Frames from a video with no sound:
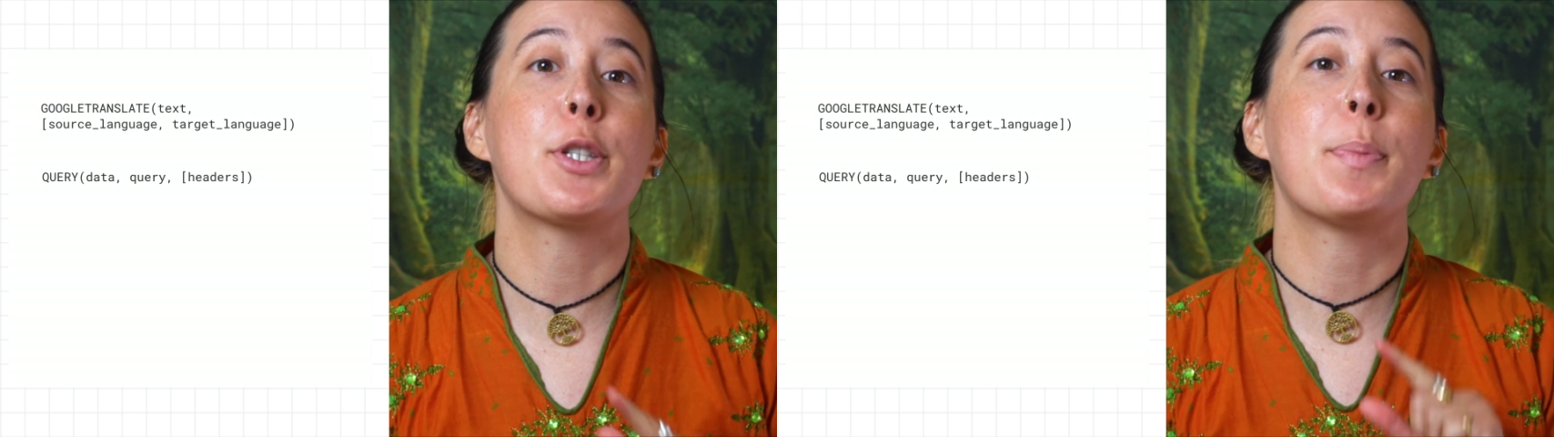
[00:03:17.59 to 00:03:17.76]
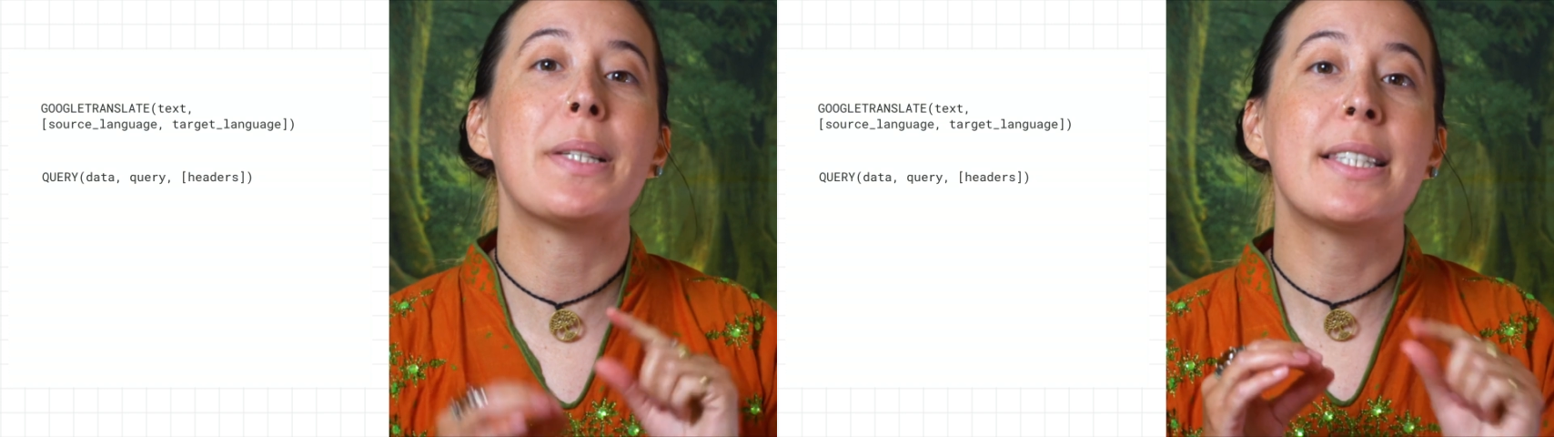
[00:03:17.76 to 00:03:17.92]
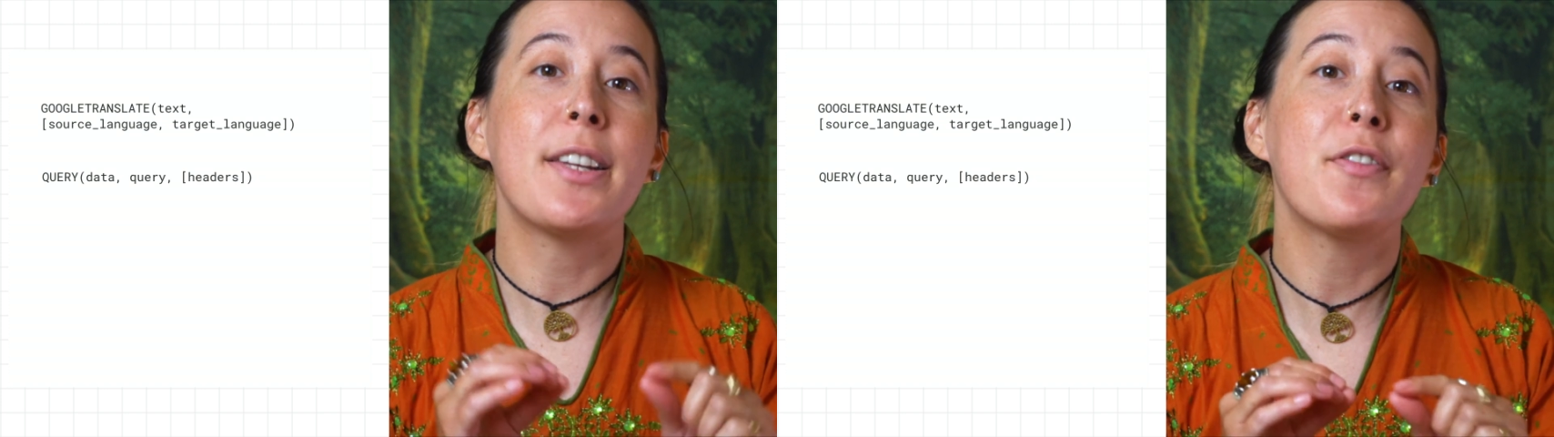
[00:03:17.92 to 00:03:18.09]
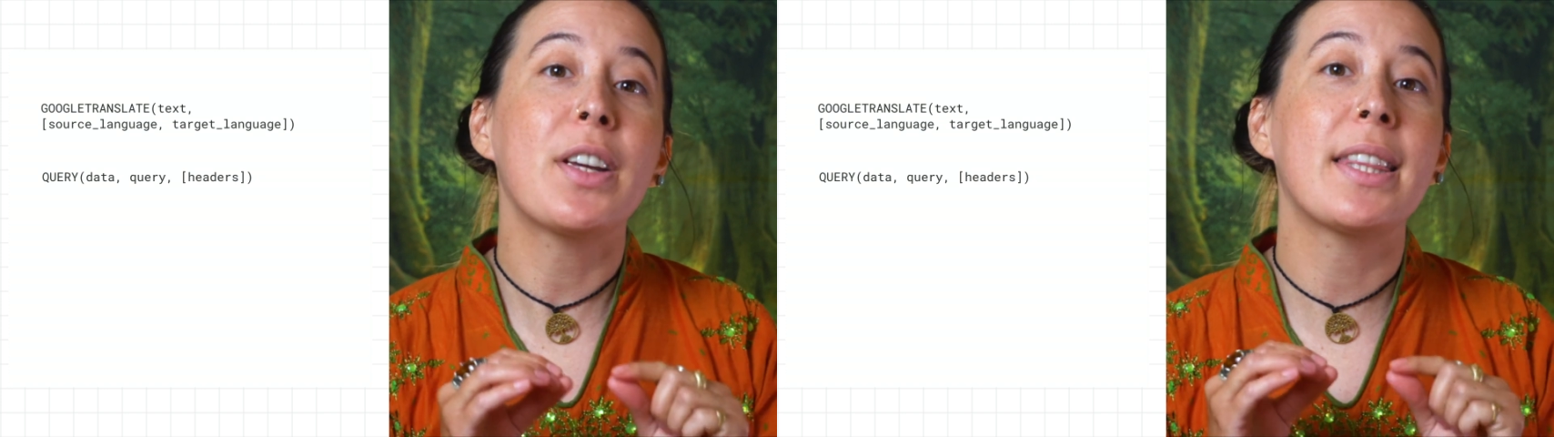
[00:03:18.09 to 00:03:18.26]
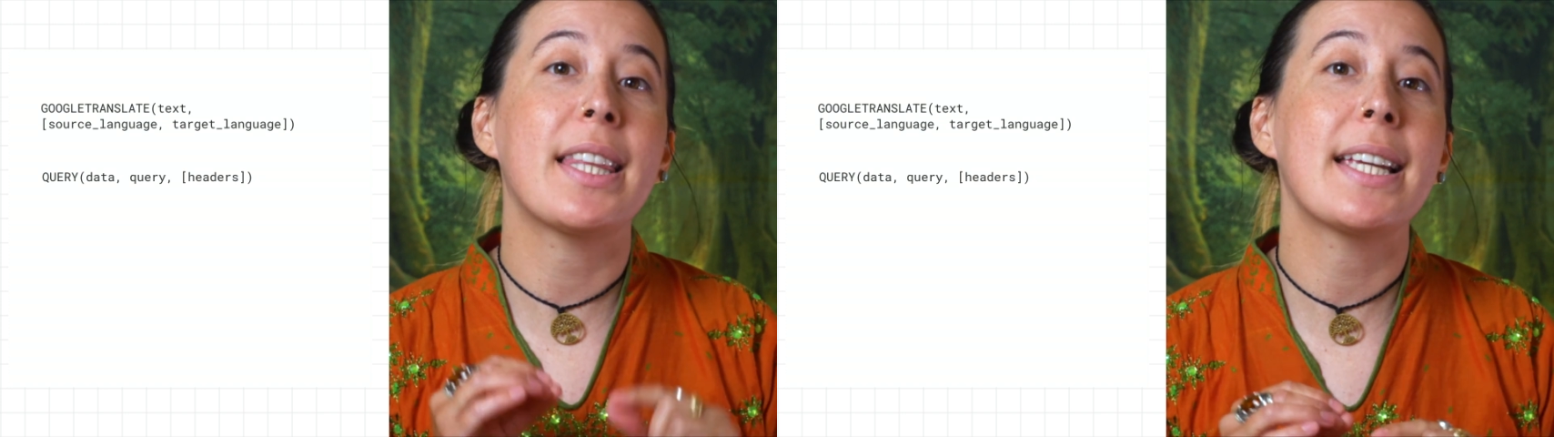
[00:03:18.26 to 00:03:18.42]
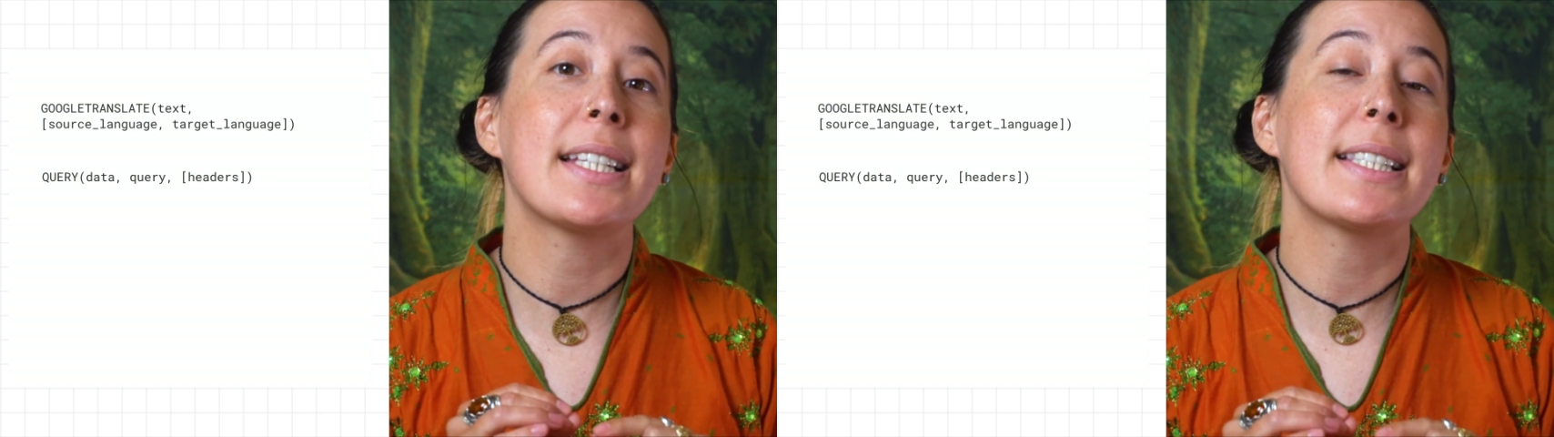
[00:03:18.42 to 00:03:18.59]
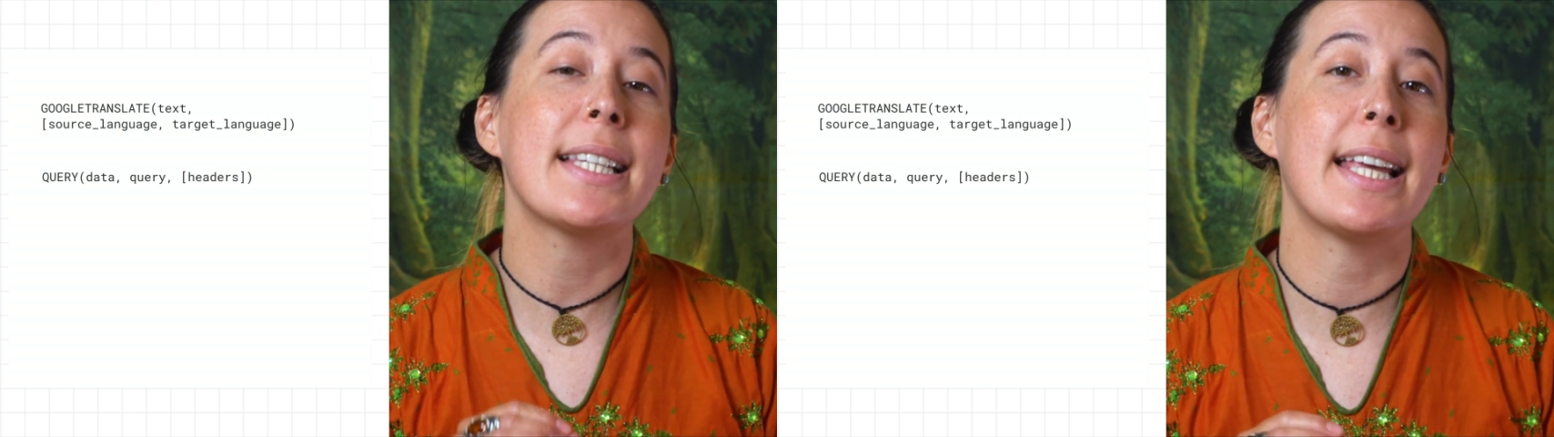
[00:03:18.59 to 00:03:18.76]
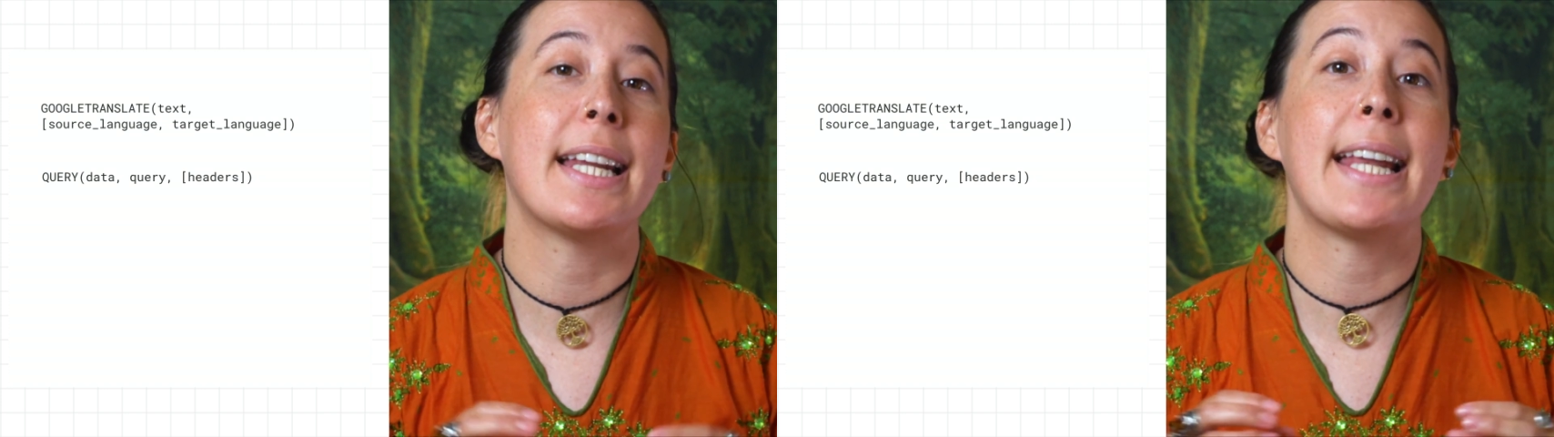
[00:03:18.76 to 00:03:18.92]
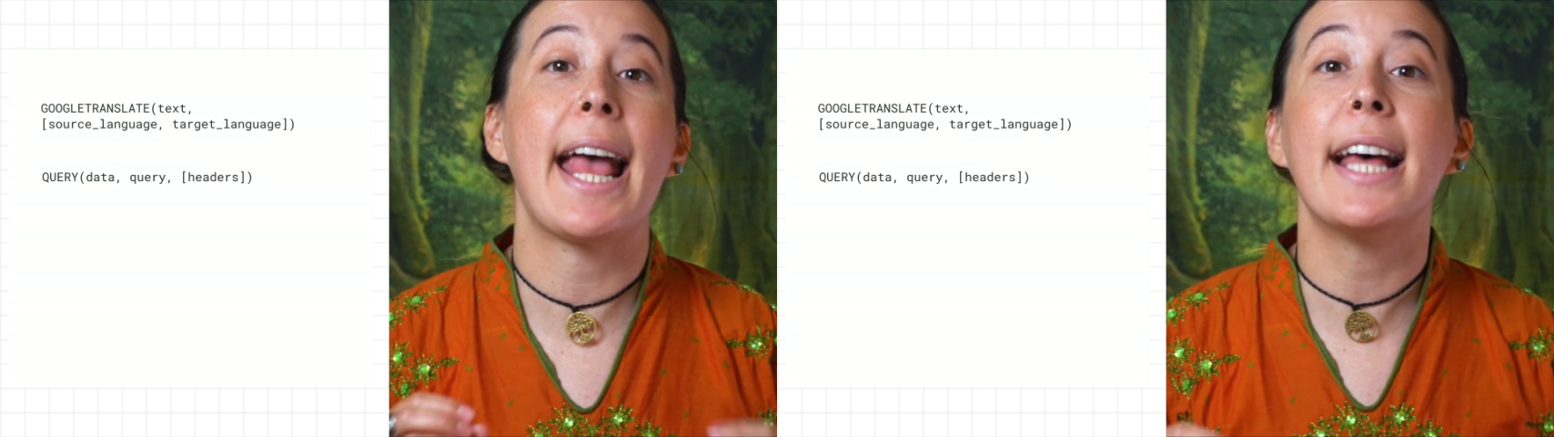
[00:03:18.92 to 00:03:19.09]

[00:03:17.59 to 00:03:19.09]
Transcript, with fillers: specific things in an